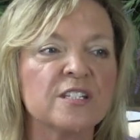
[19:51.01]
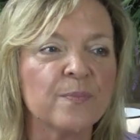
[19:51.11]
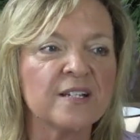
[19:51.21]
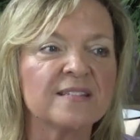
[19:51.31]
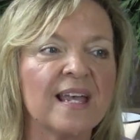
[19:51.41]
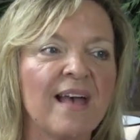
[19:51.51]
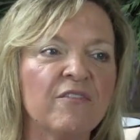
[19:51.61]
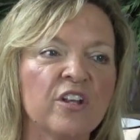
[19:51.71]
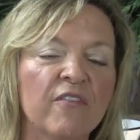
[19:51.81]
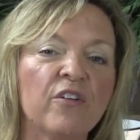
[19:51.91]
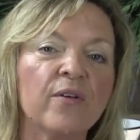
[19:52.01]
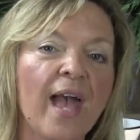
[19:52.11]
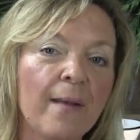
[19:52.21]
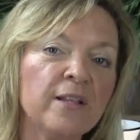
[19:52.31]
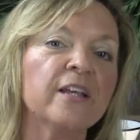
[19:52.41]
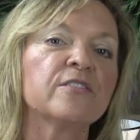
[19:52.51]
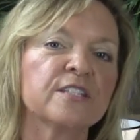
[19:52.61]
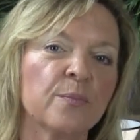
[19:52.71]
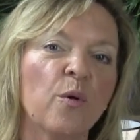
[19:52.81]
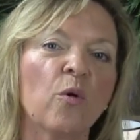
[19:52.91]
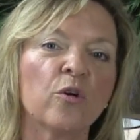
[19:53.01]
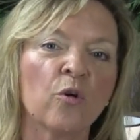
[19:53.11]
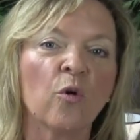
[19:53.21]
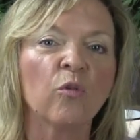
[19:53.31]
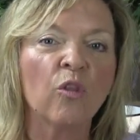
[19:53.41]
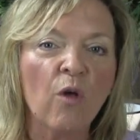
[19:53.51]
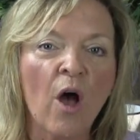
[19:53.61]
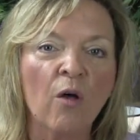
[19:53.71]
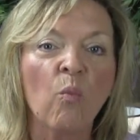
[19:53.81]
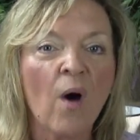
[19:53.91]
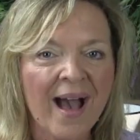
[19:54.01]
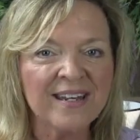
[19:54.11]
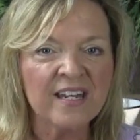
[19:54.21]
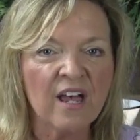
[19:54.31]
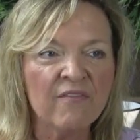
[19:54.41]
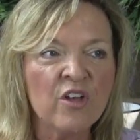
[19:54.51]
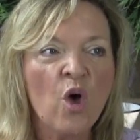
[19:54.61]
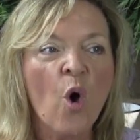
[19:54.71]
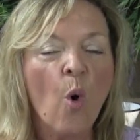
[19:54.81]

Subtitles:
It's because they have enough vocabulary support or a wide enough